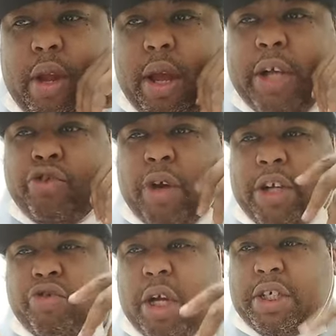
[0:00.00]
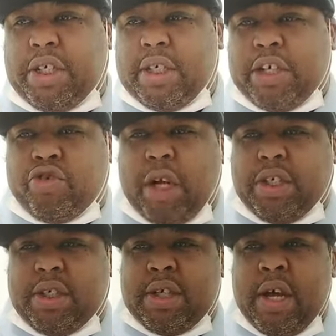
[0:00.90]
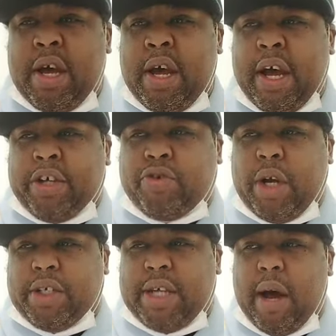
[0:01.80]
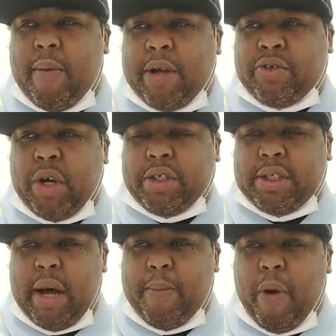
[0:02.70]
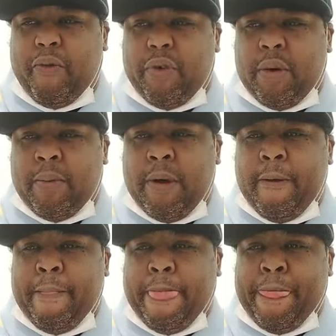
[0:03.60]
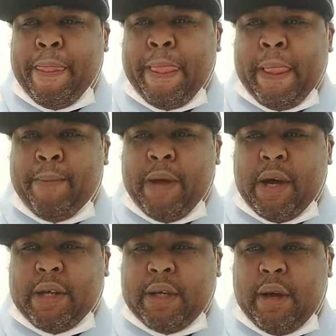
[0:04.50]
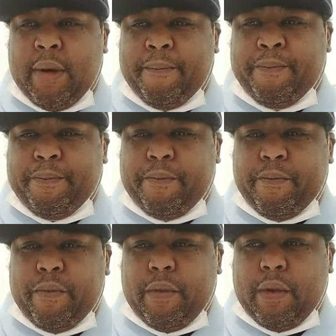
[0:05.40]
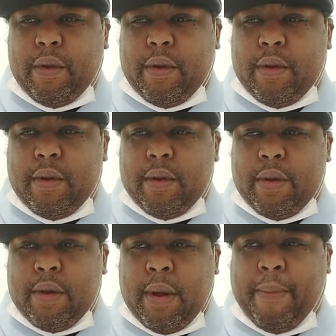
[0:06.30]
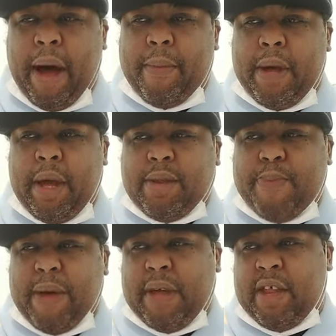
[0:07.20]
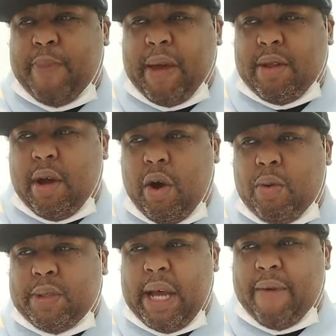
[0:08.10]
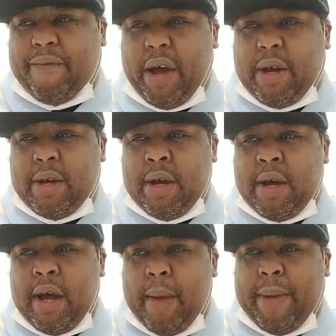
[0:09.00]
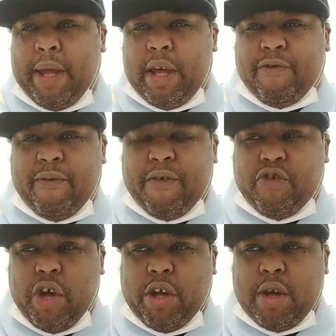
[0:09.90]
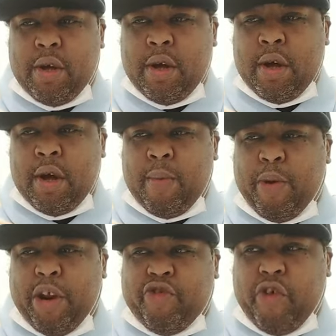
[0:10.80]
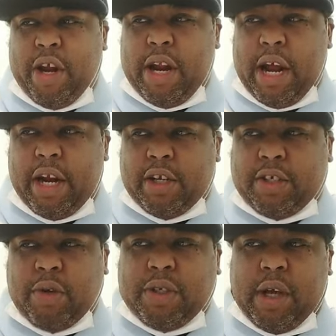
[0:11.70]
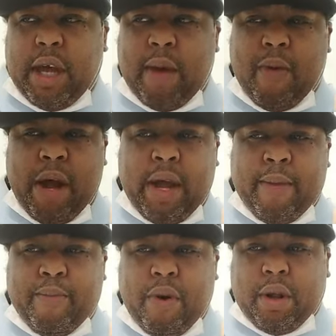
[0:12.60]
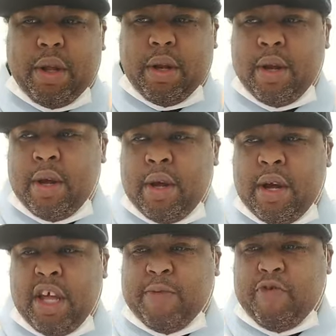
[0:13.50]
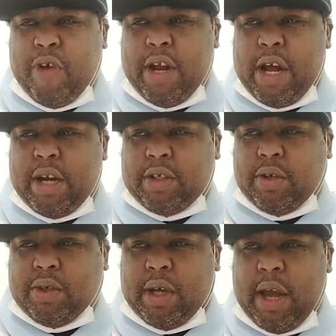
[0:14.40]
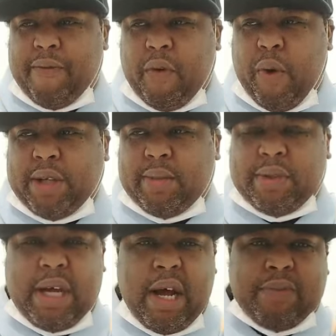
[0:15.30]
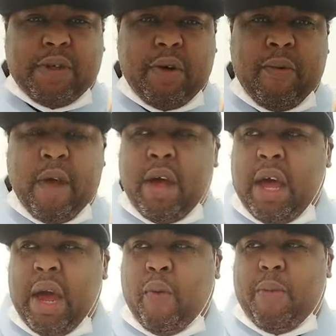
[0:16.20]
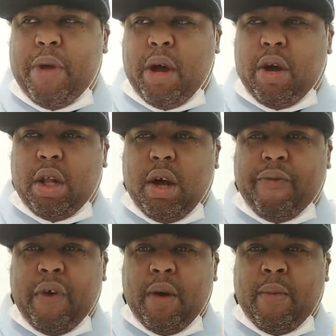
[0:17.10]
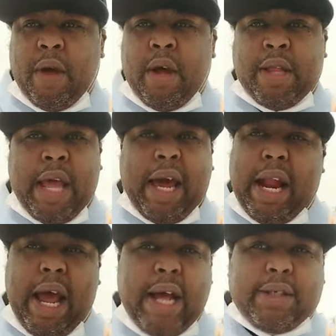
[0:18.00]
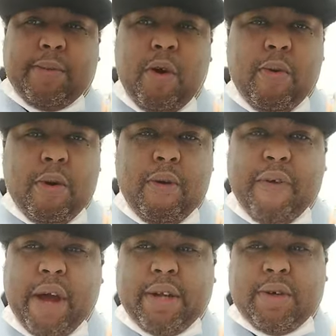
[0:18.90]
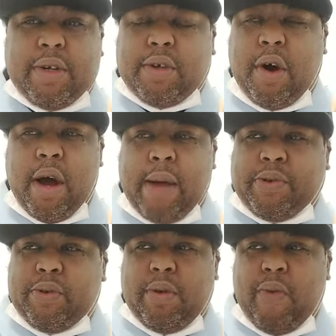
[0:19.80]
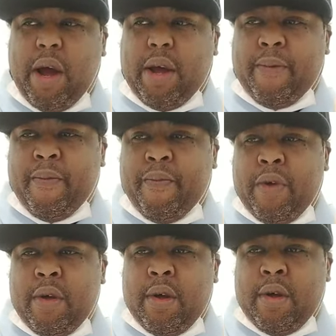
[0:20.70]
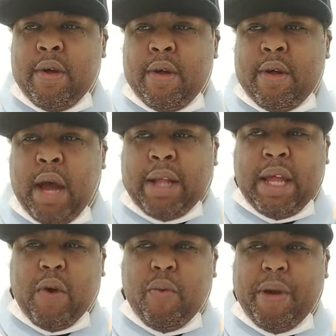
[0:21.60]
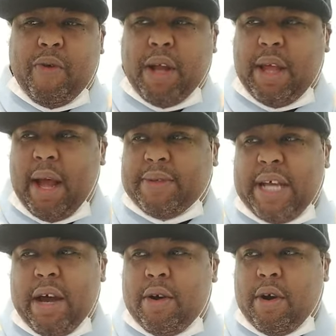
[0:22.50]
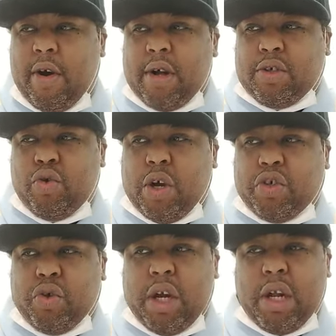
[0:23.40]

it, stretches it stretches it stretches out it stretches out both of them because um uh, Bobby he's he's basically a hometown fighter. I mean he is from Virginia, but he's training out of the Sosa camp right in Brooklyn. He's been training out of the Sosa camp for quite some time, so it would be a good look for him. They gotta have some homegrown fighters on this car. Absolutely right. I think it would be great to have Zhang on the car too, because you get a